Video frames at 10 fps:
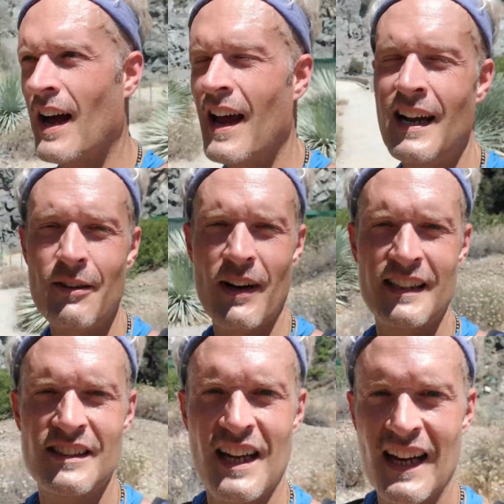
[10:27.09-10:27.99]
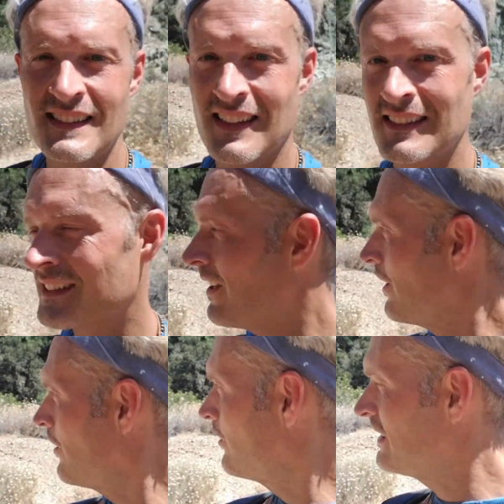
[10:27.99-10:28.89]
Anyways, you guys, let's
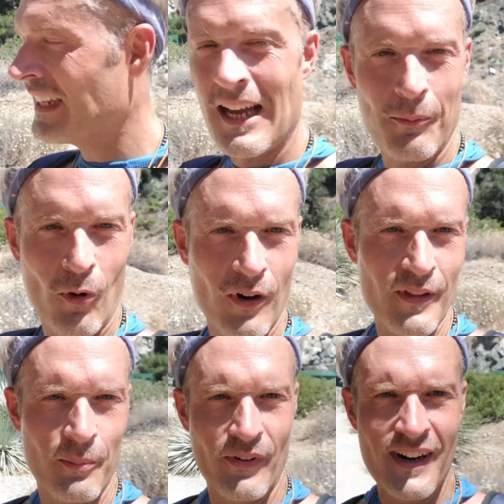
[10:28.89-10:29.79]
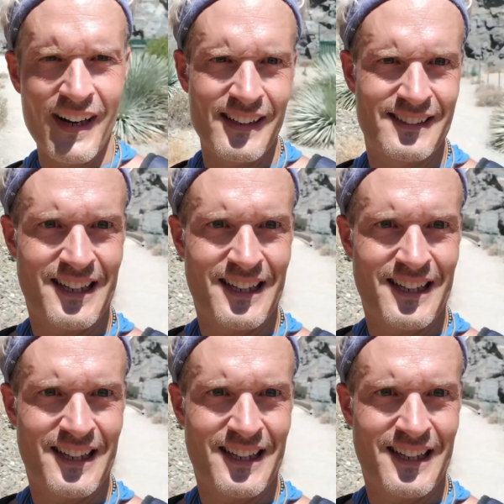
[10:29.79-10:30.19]
go check out more of the bridge.